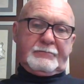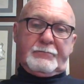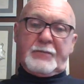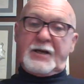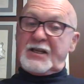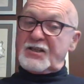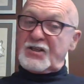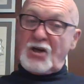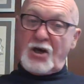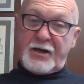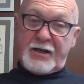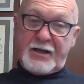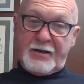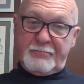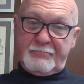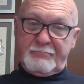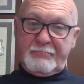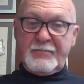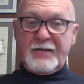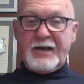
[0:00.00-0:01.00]
but it's not
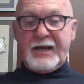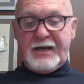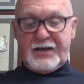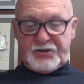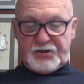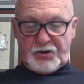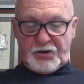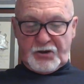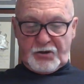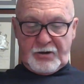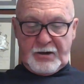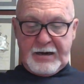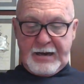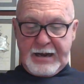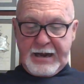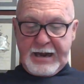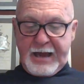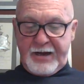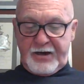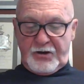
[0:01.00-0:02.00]
him, it's her,
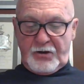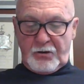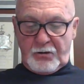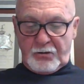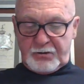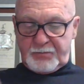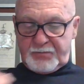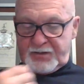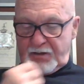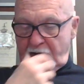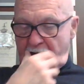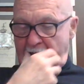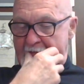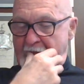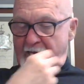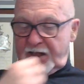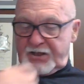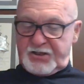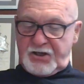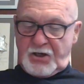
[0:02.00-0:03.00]
and it all comes out.
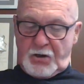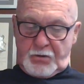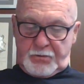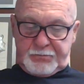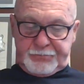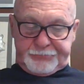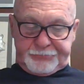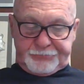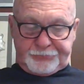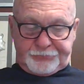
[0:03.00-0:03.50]
So